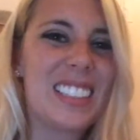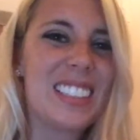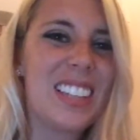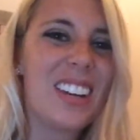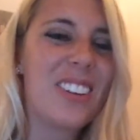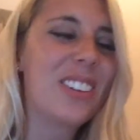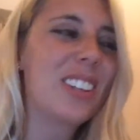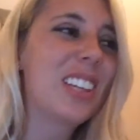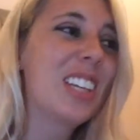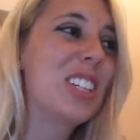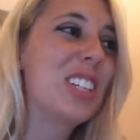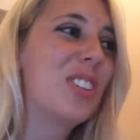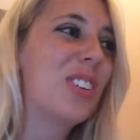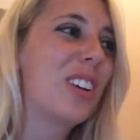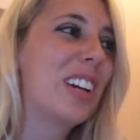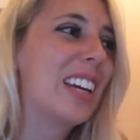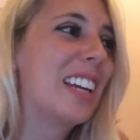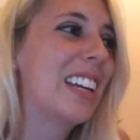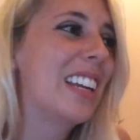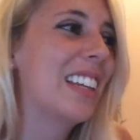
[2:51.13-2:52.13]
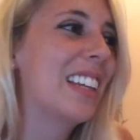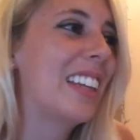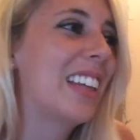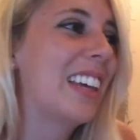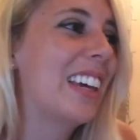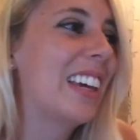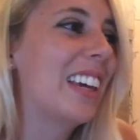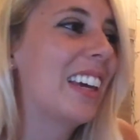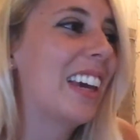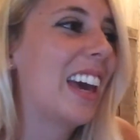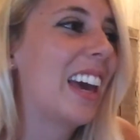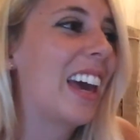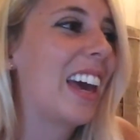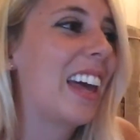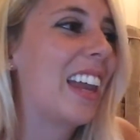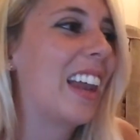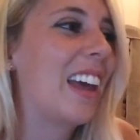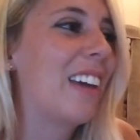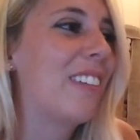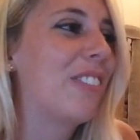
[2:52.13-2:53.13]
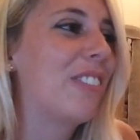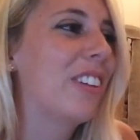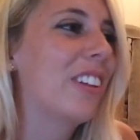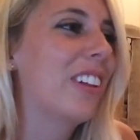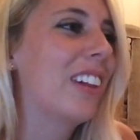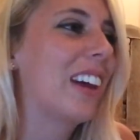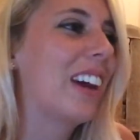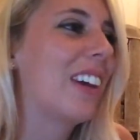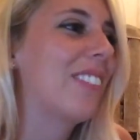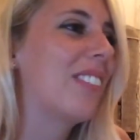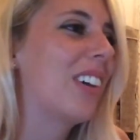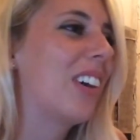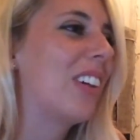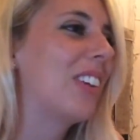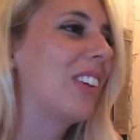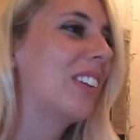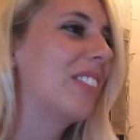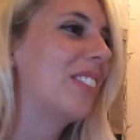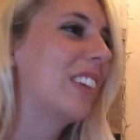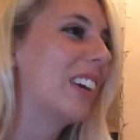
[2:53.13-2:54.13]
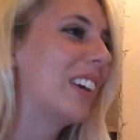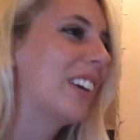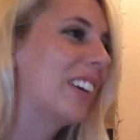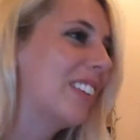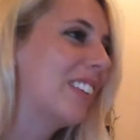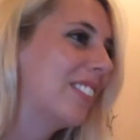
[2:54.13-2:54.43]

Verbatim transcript: It's not really doing anything, and I feel like I'm bothering my